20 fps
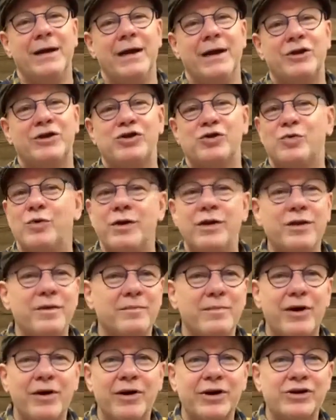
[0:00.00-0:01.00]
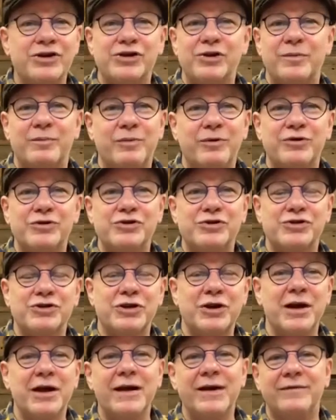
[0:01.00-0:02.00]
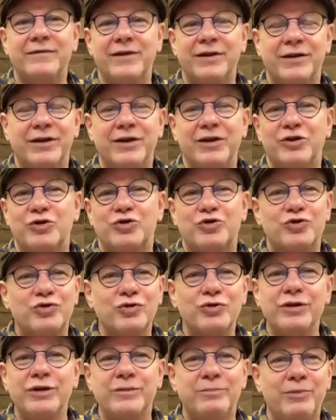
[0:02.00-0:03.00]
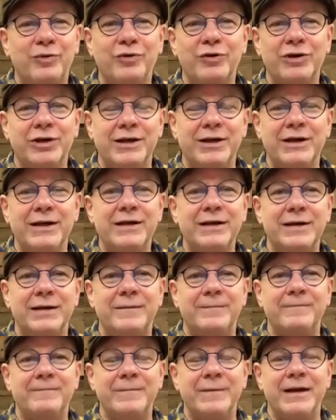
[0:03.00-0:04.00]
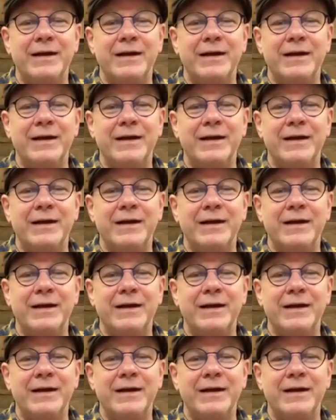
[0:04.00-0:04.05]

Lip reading: And so one of the marks in a person's life that they are truly born again